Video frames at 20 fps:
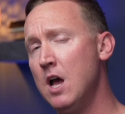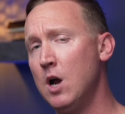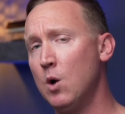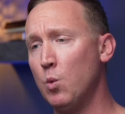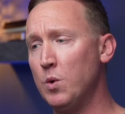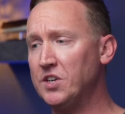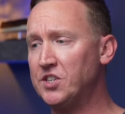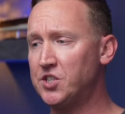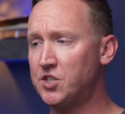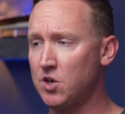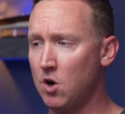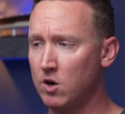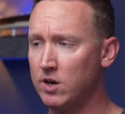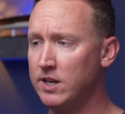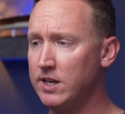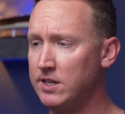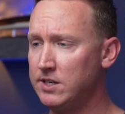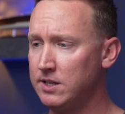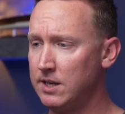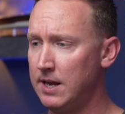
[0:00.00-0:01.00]
we
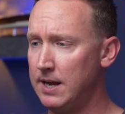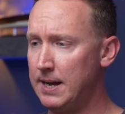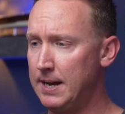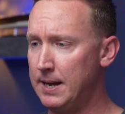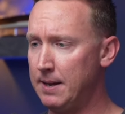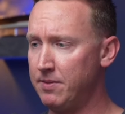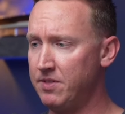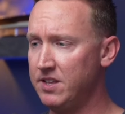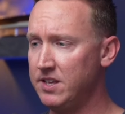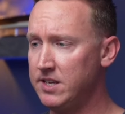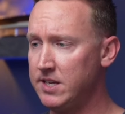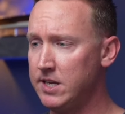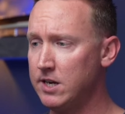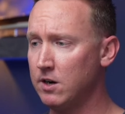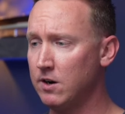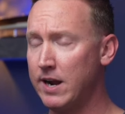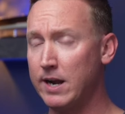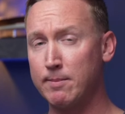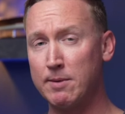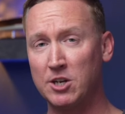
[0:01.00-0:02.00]
started uh, the
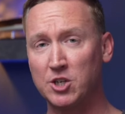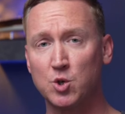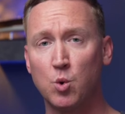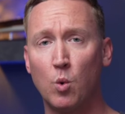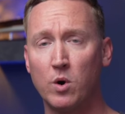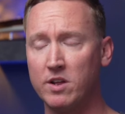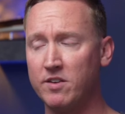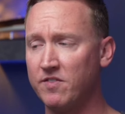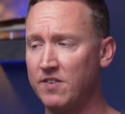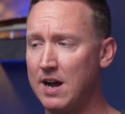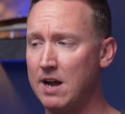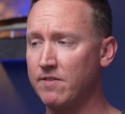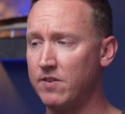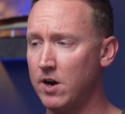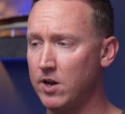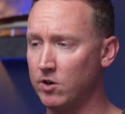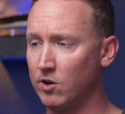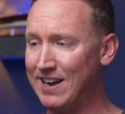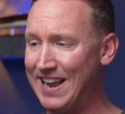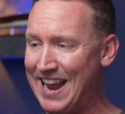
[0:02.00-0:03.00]
year at about
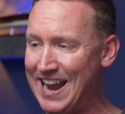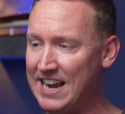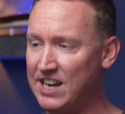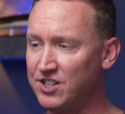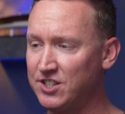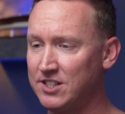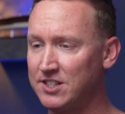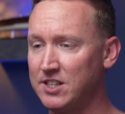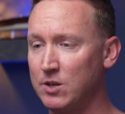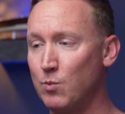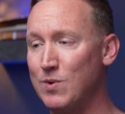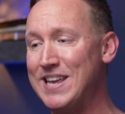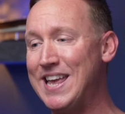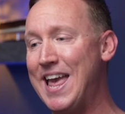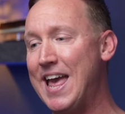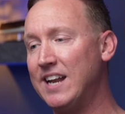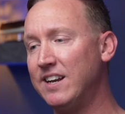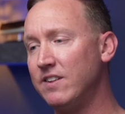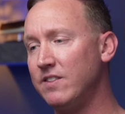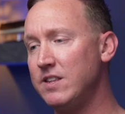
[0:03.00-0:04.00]
2,500 agents and we
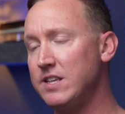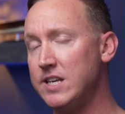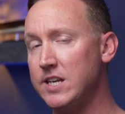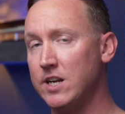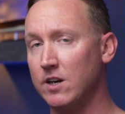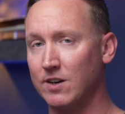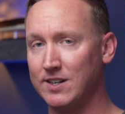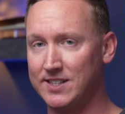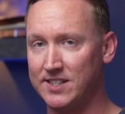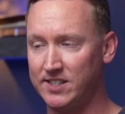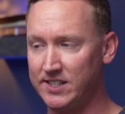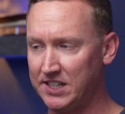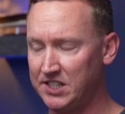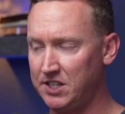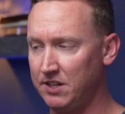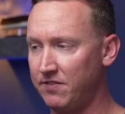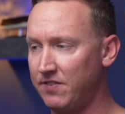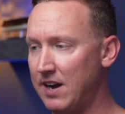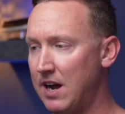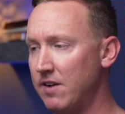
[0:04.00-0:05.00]
ended the year at
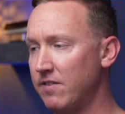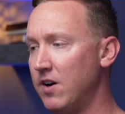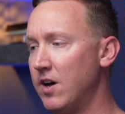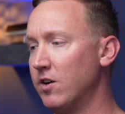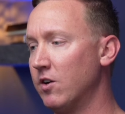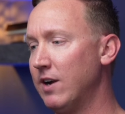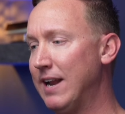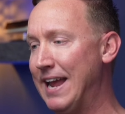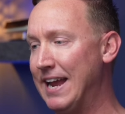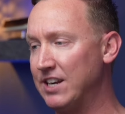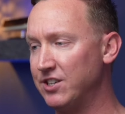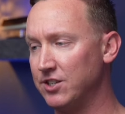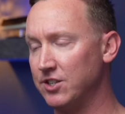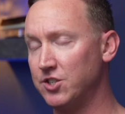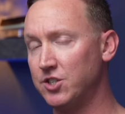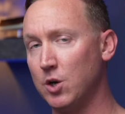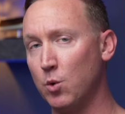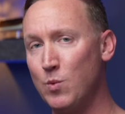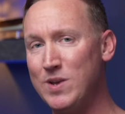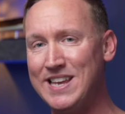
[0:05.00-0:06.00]
6,500 agents.
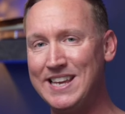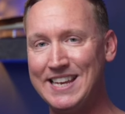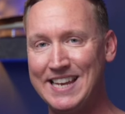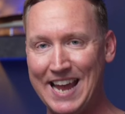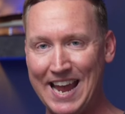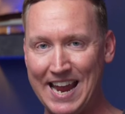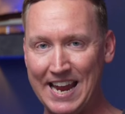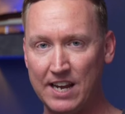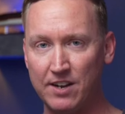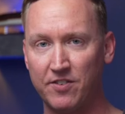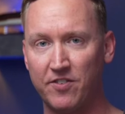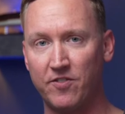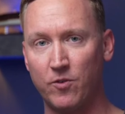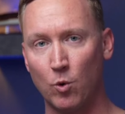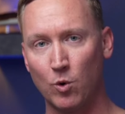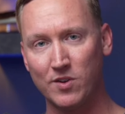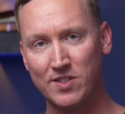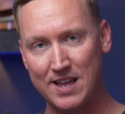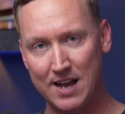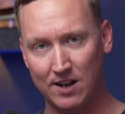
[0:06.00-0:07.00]
So we gained
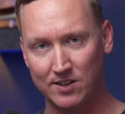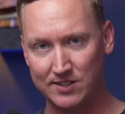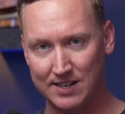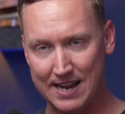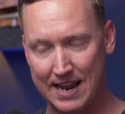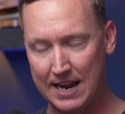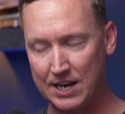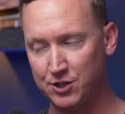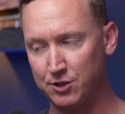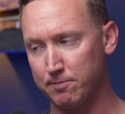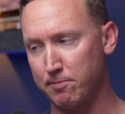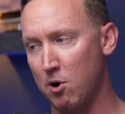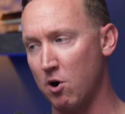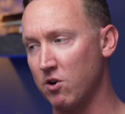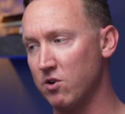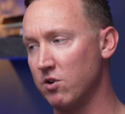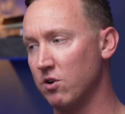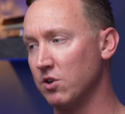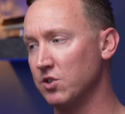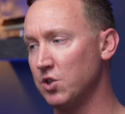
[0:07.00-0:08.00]
4,000 agent
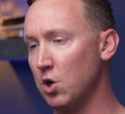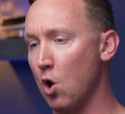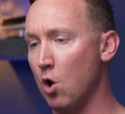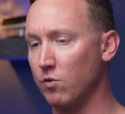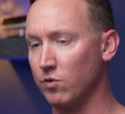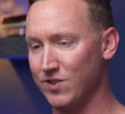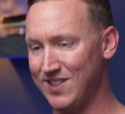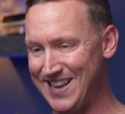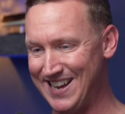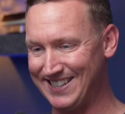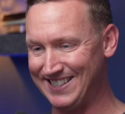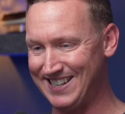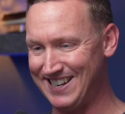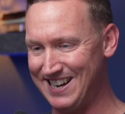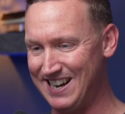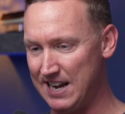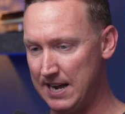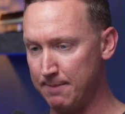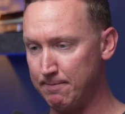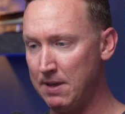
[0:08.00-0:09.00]
partners over that
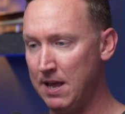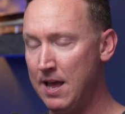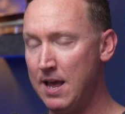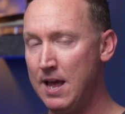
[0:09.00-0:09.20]
time.